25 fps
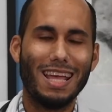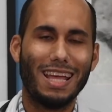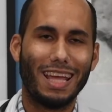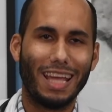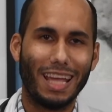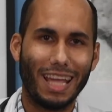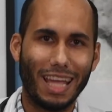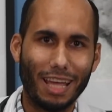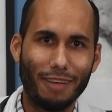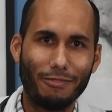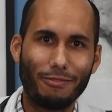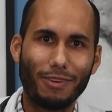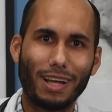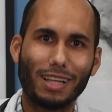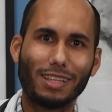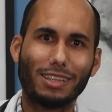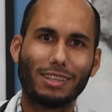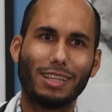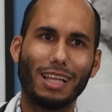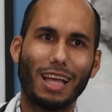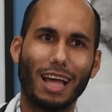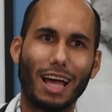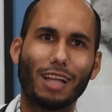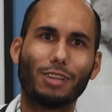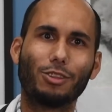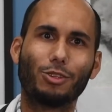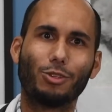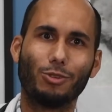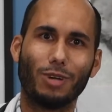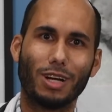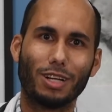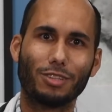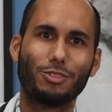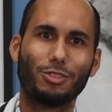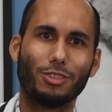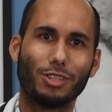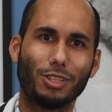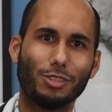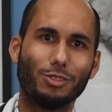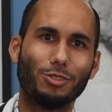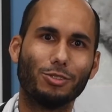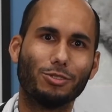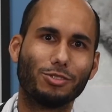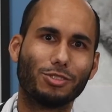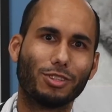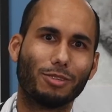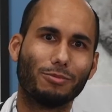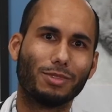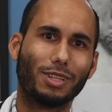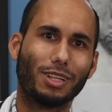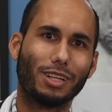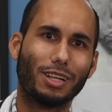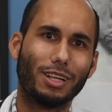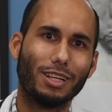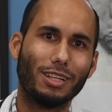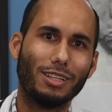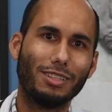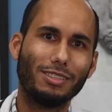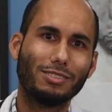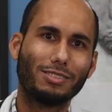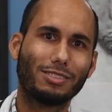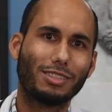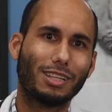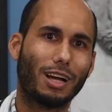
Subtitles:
If I had to actually do something else,